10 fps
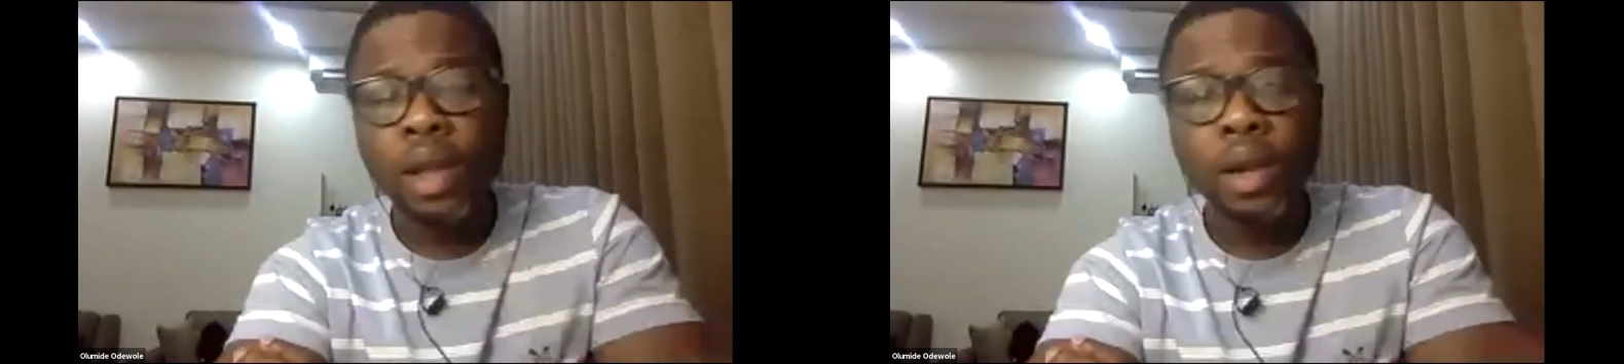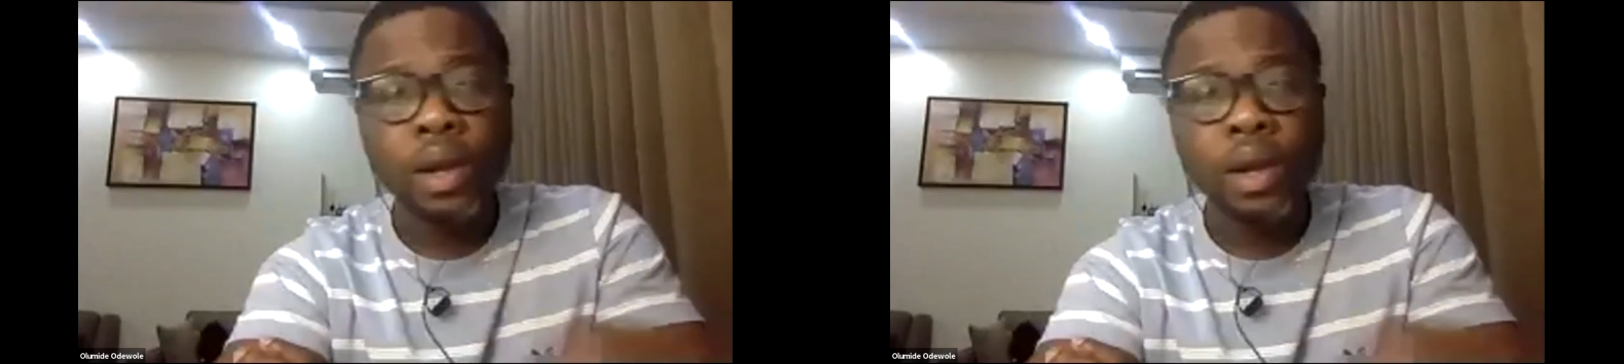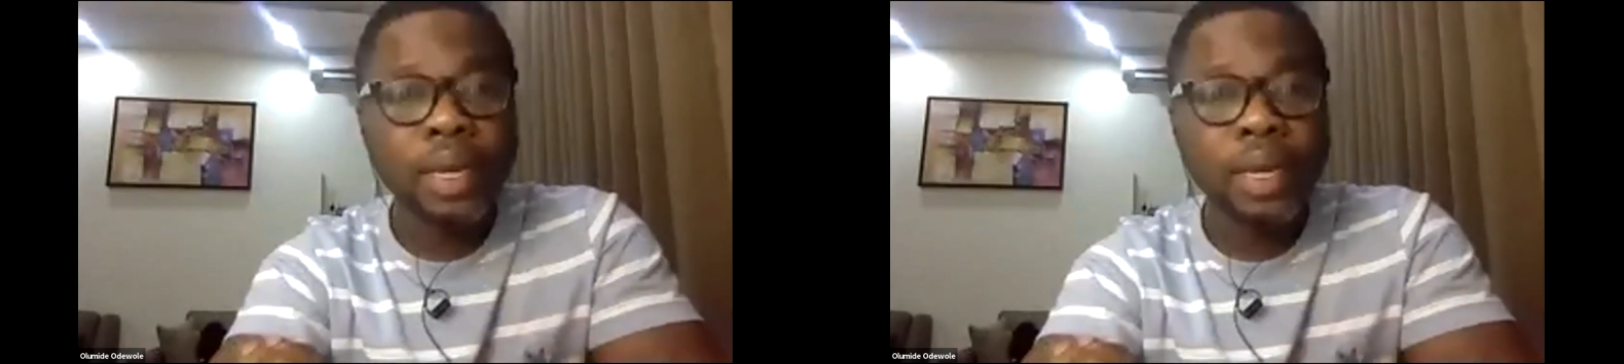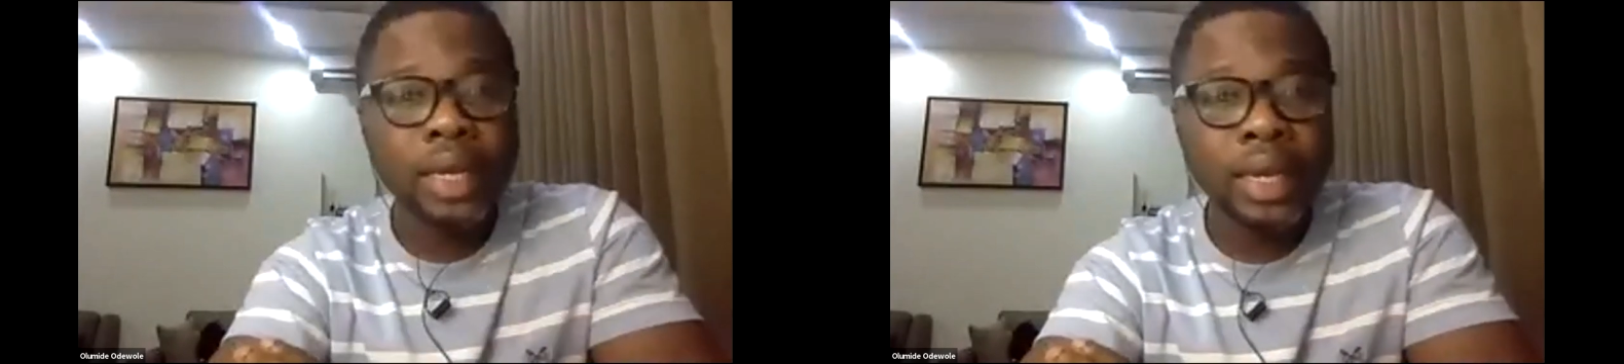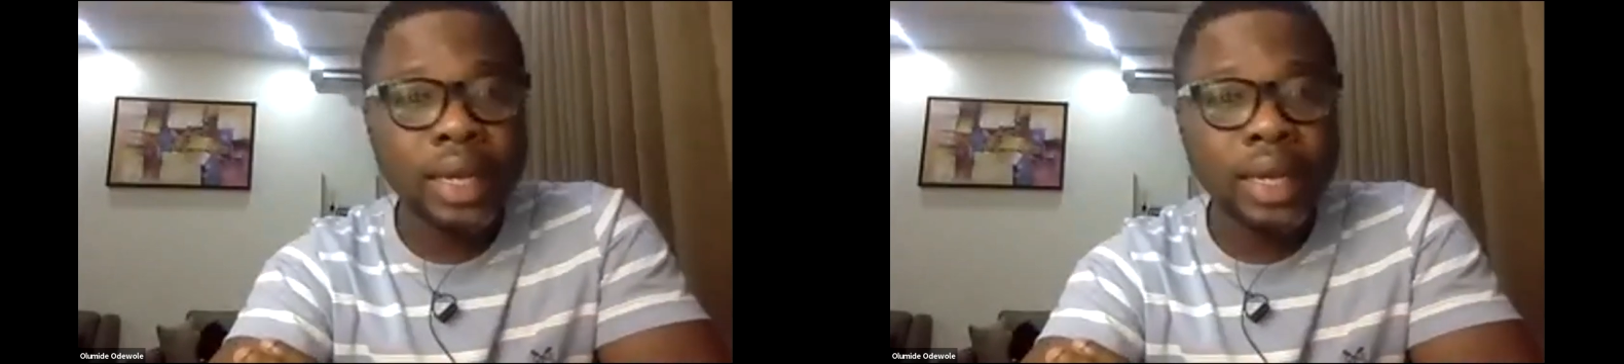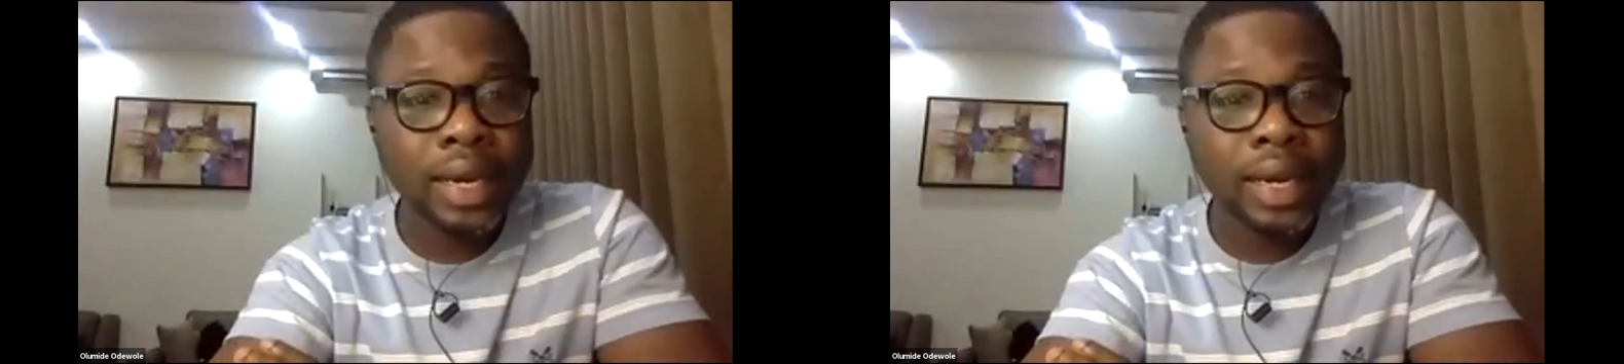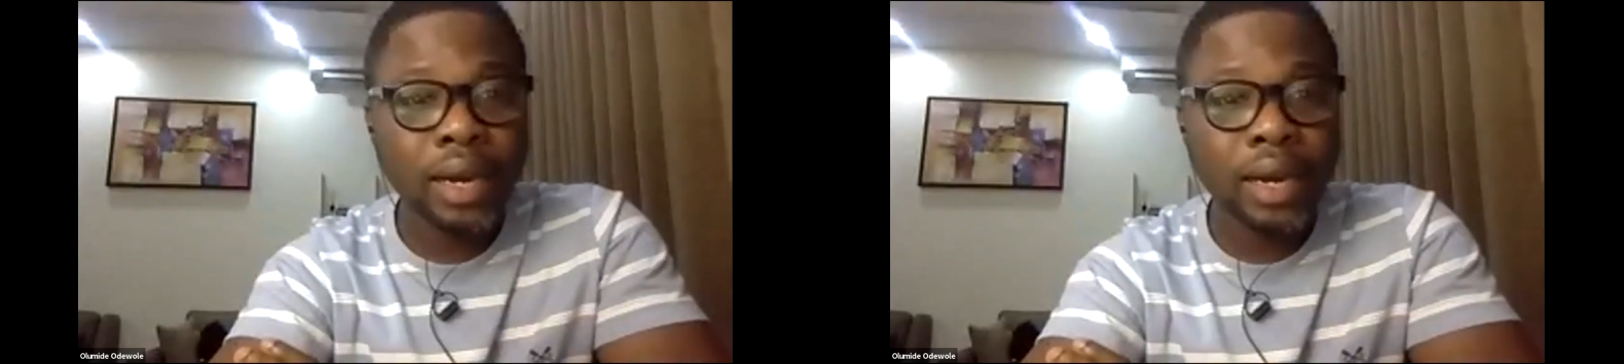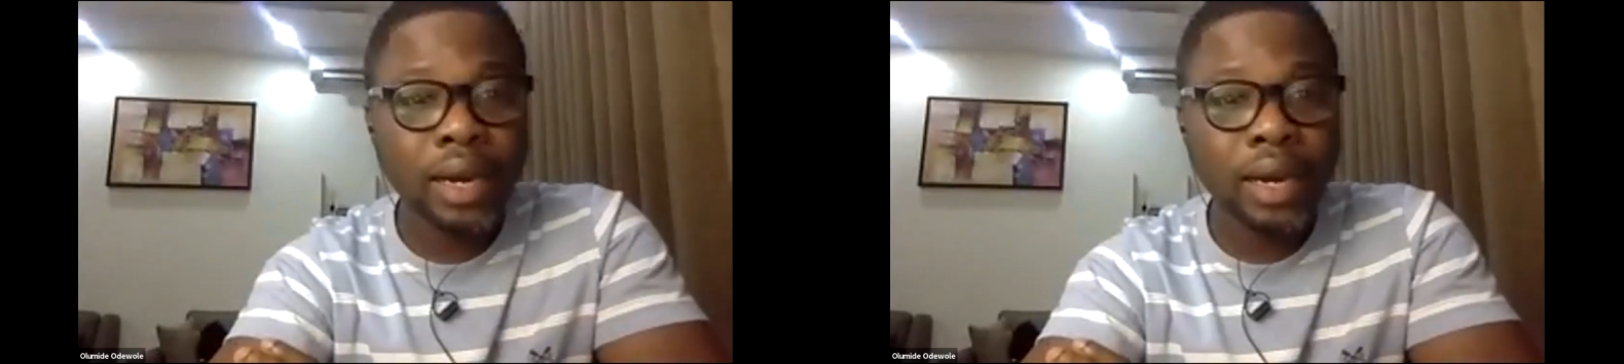globally, and
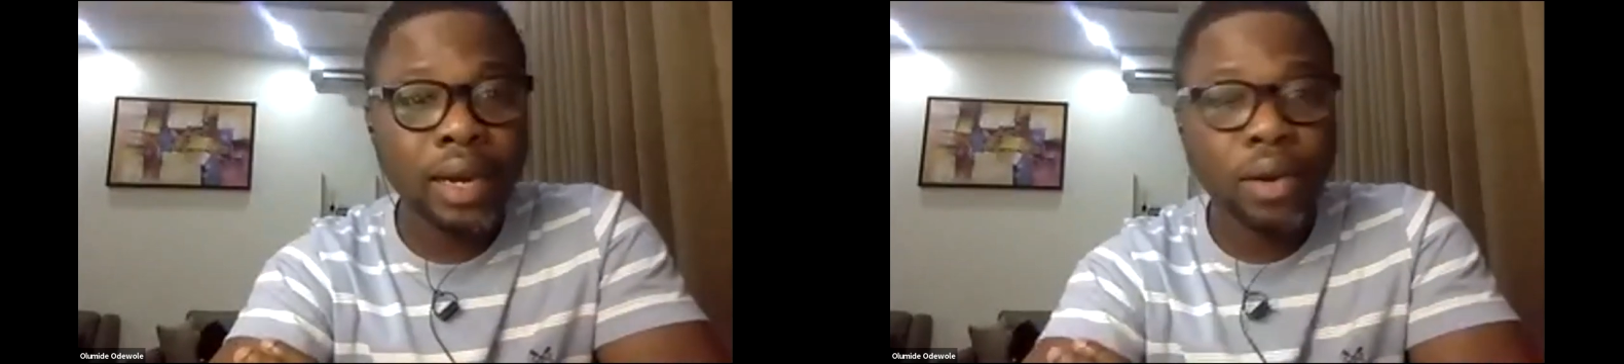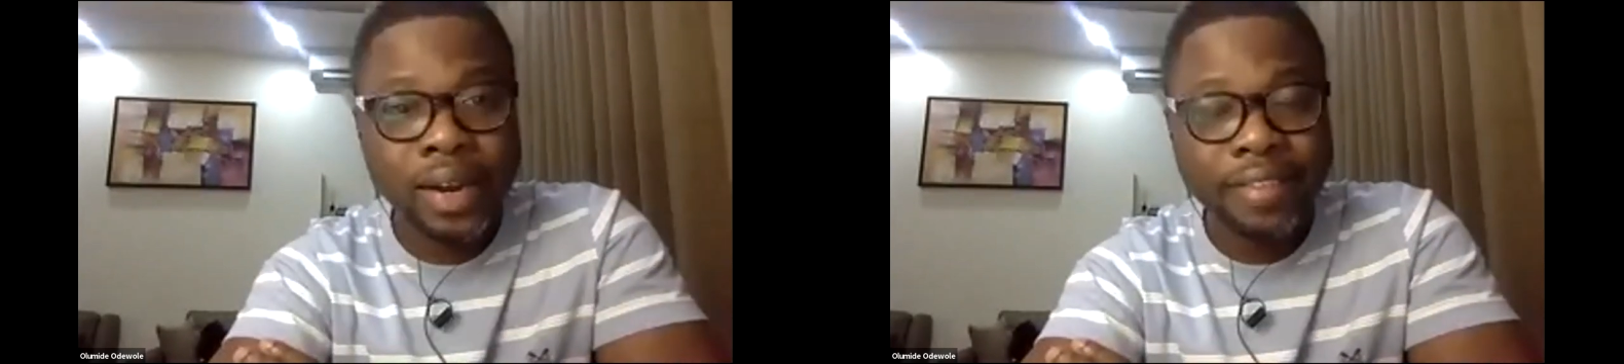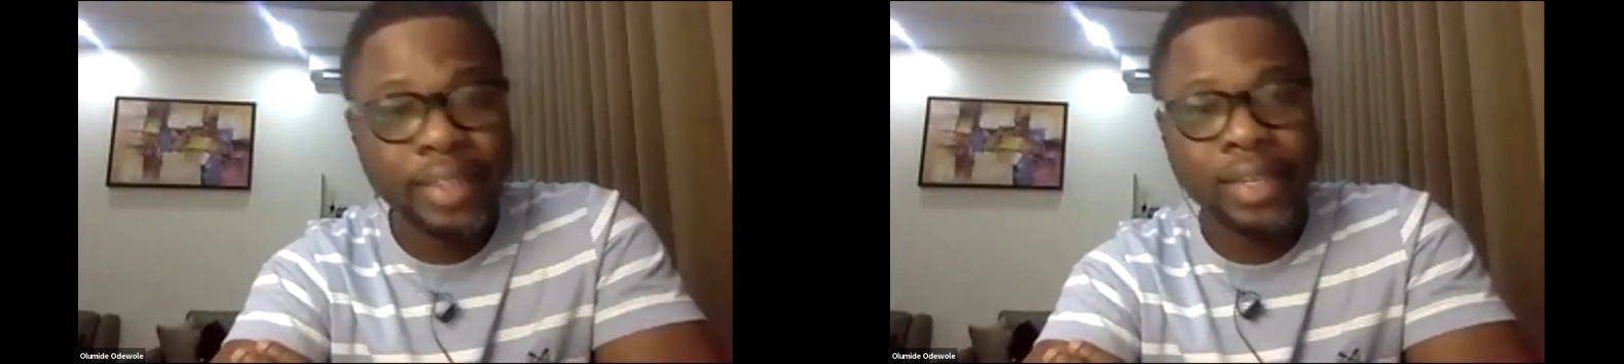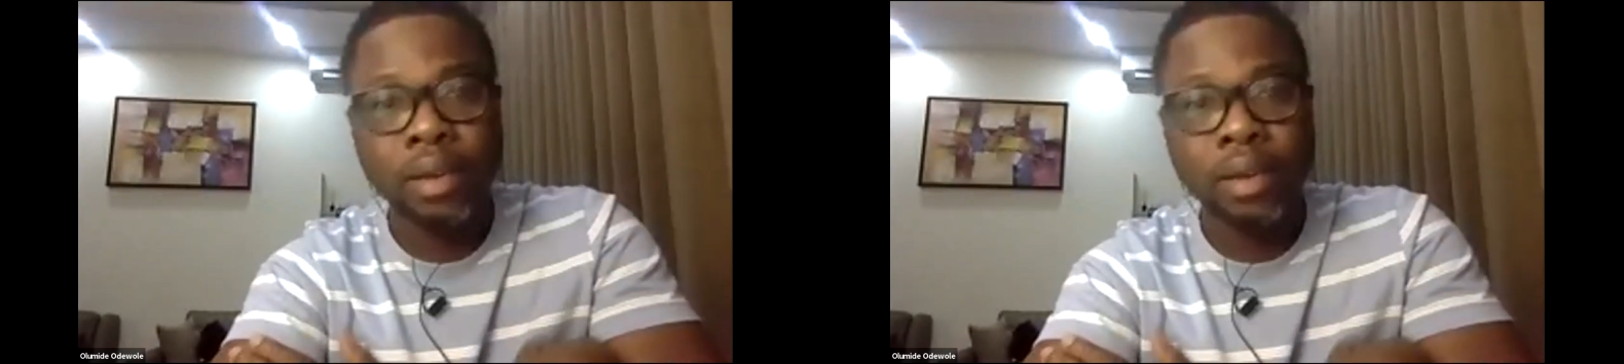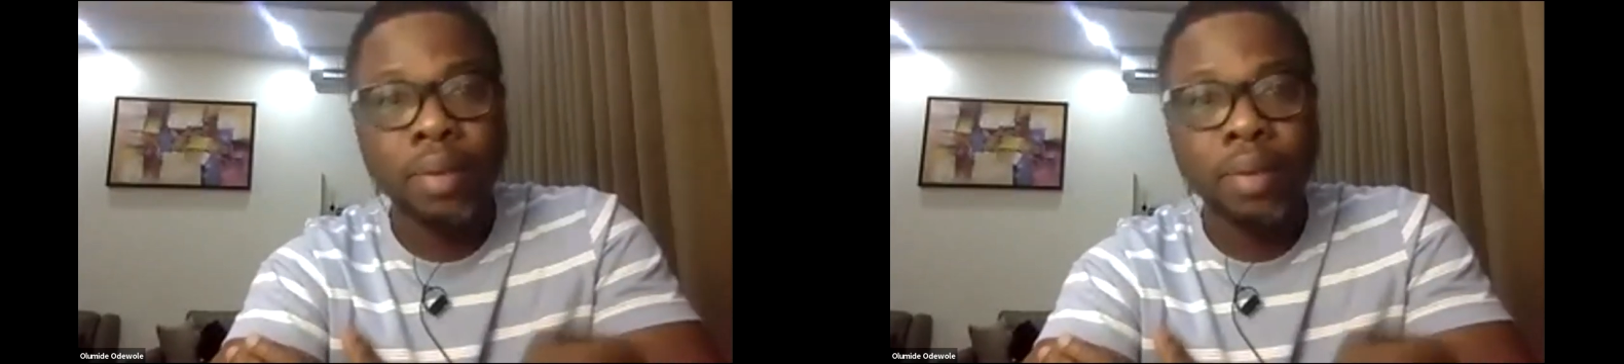that lockdown affected